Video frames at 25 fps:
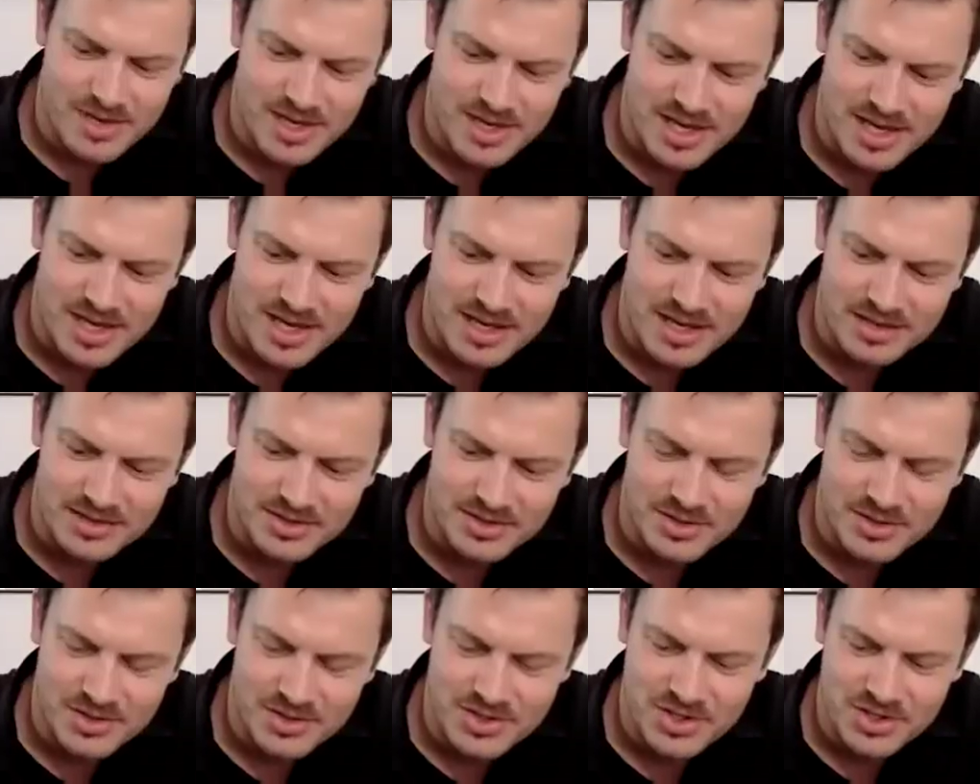the
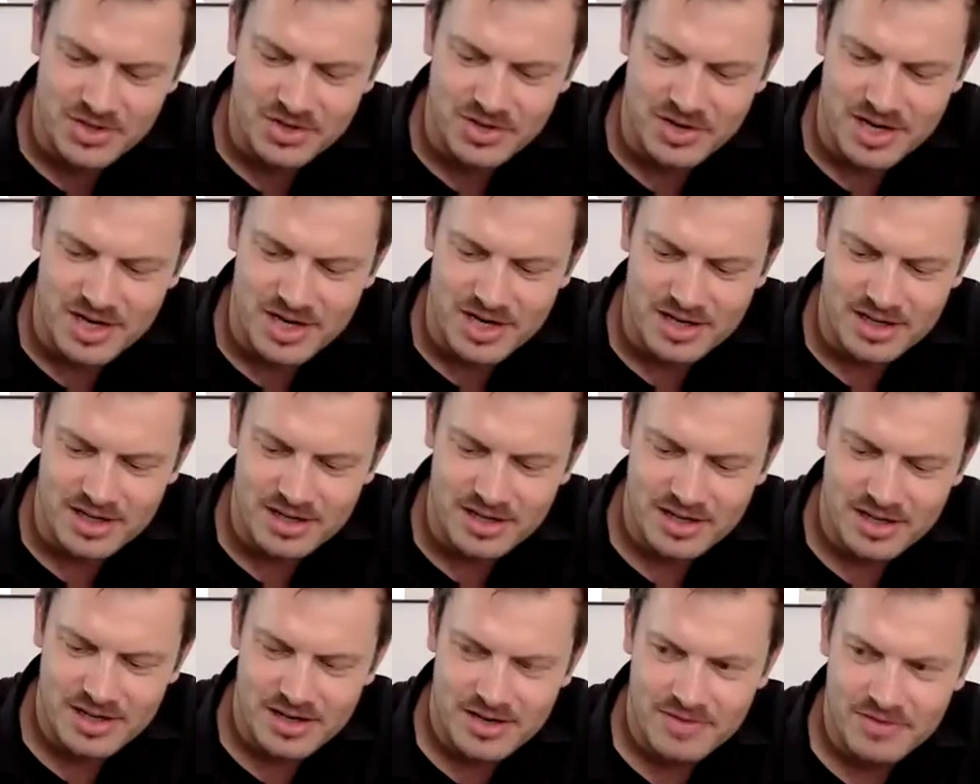screen
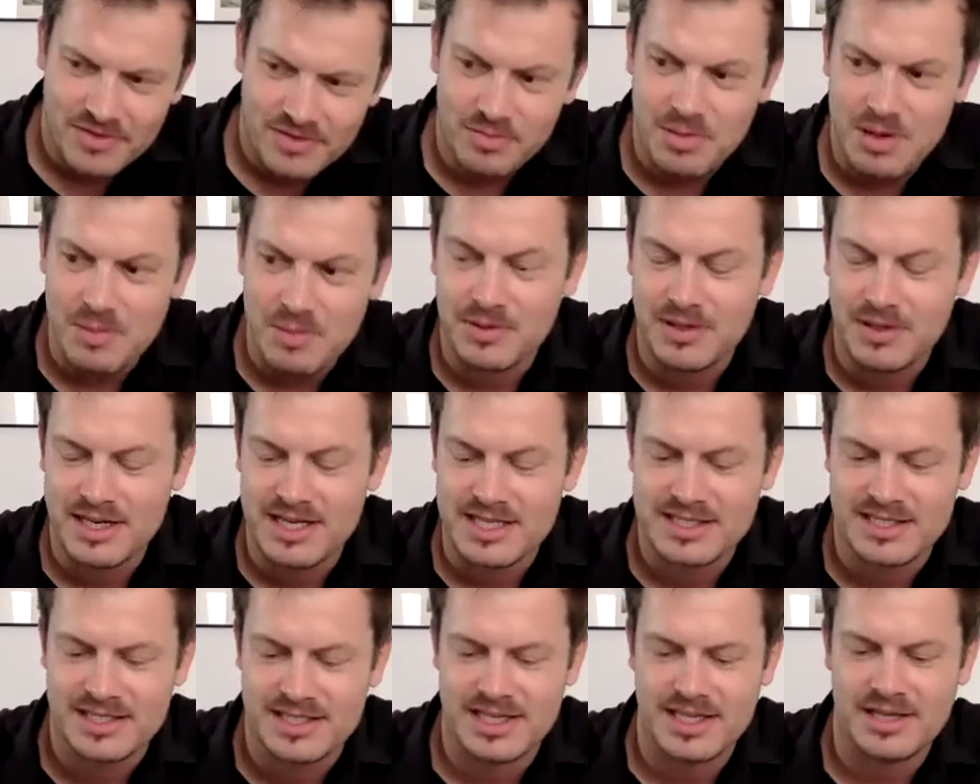for the people
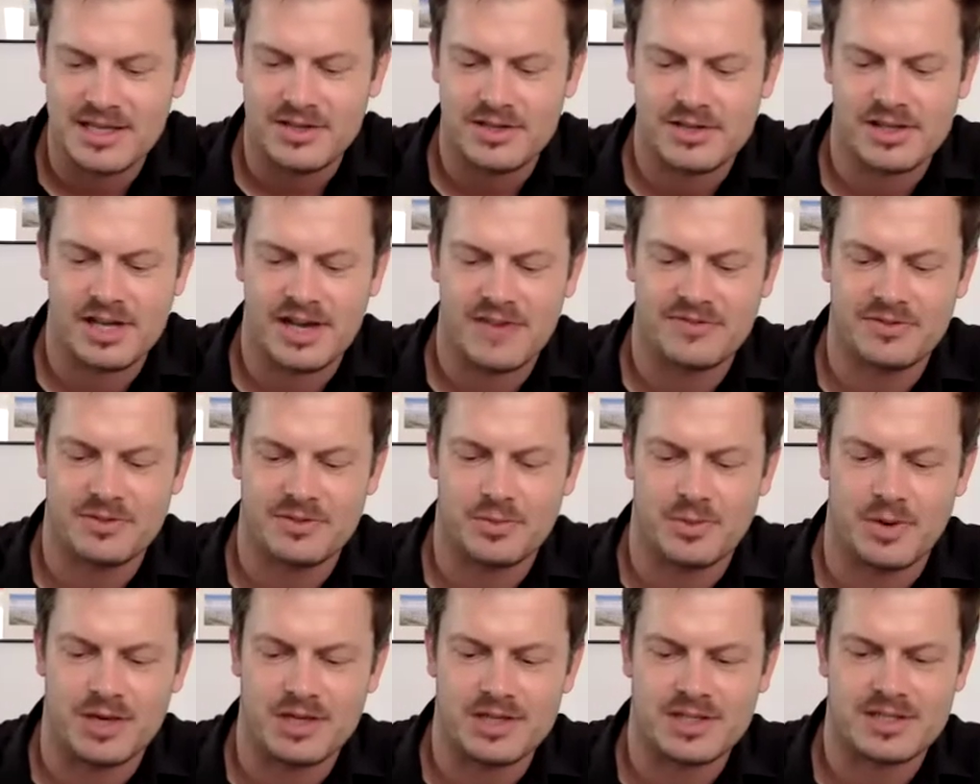listening. You'll have to
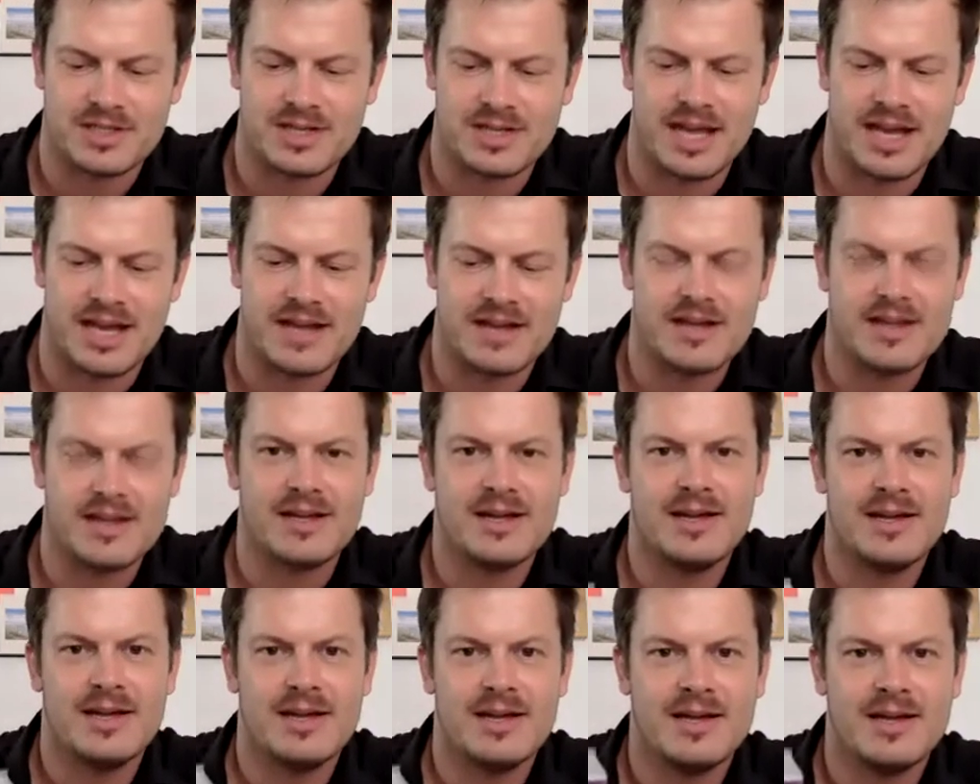watch later.
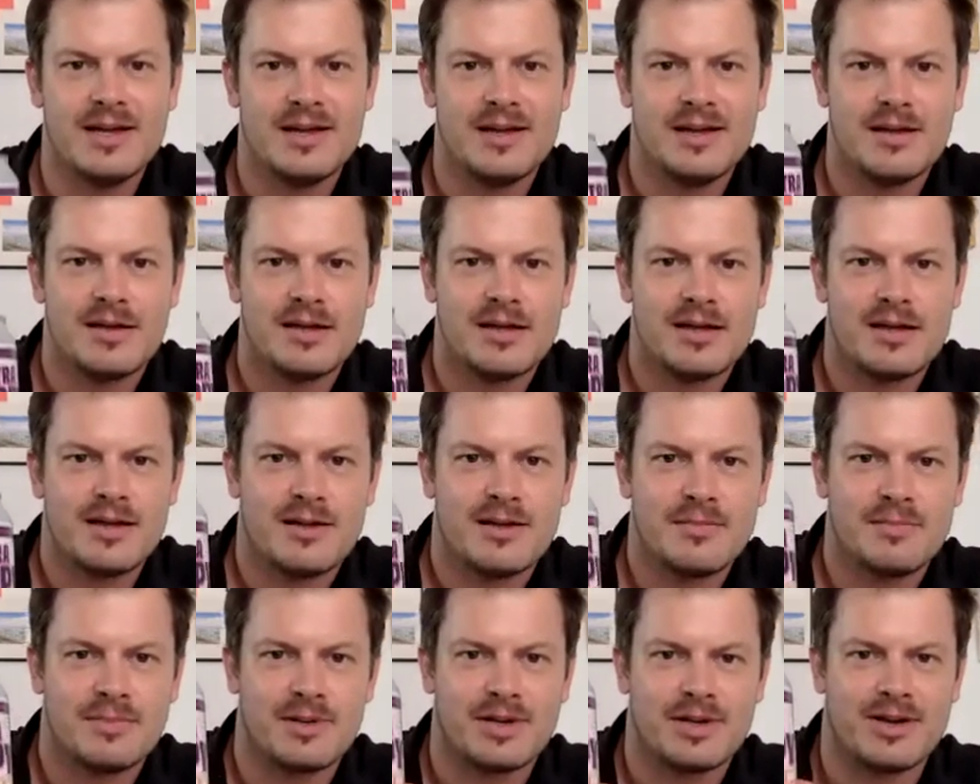
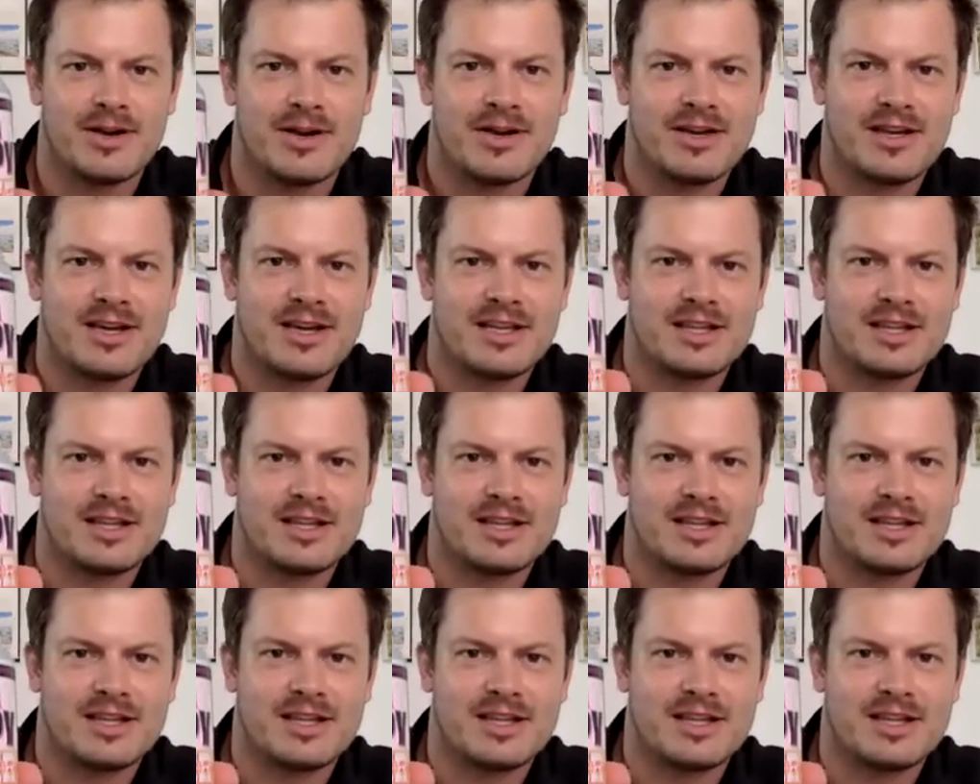But look